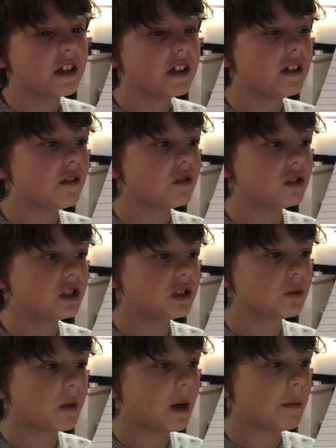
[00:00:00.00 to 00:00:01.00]
You
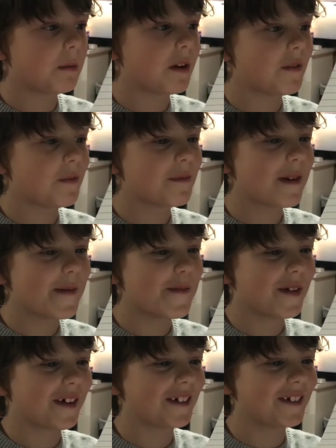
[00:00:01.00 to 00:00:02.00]
slept with my
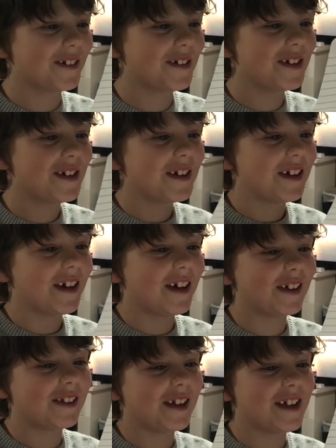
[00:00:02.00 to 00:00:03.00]
mother,
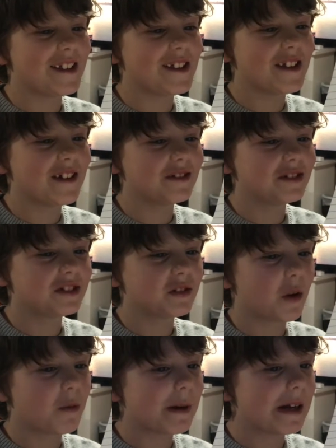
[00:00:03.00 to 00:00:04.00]
and then you
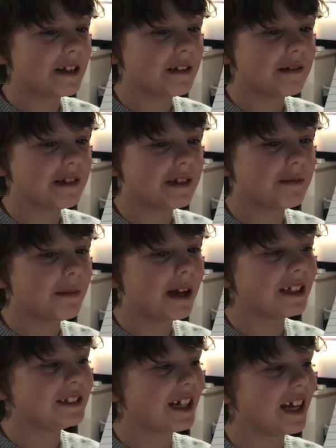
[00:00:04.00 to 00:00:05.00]
stole my
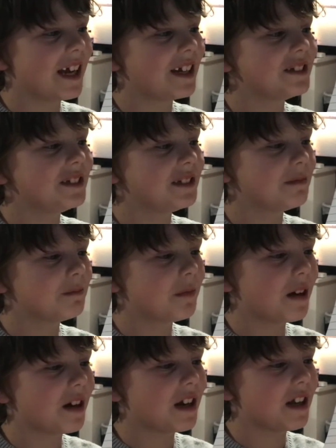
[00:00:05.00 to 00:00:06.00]
my dad's
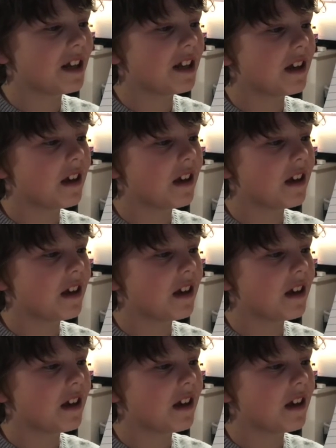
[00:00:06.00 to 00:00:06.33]
money